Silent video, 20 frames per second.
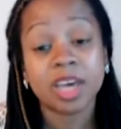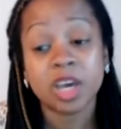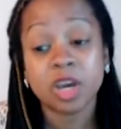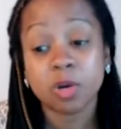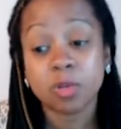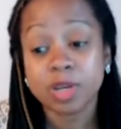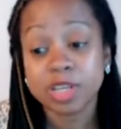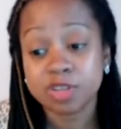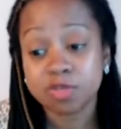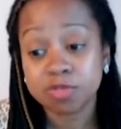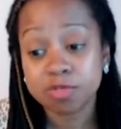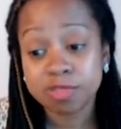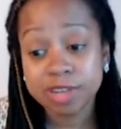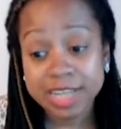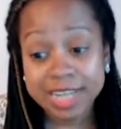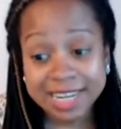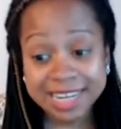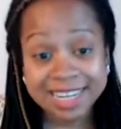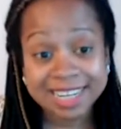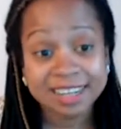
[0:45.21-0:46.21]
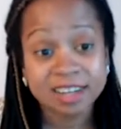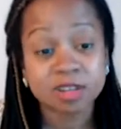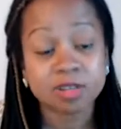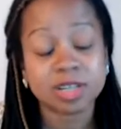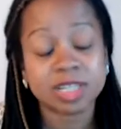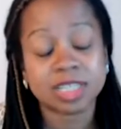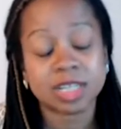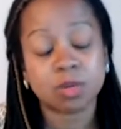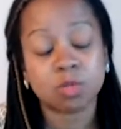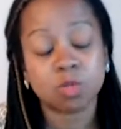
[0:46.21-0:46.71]
which really
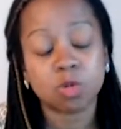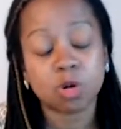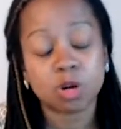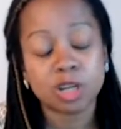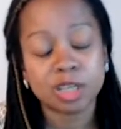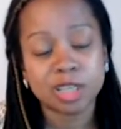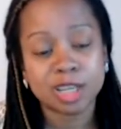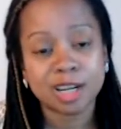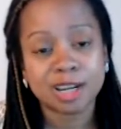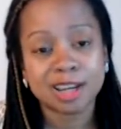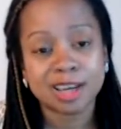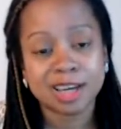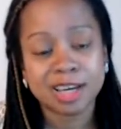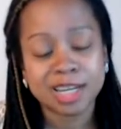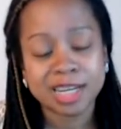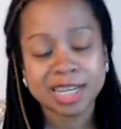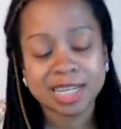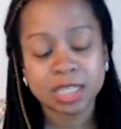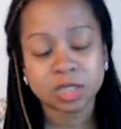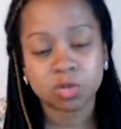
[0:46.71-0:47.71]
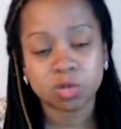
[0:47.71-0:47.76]
looked at what are the learnings,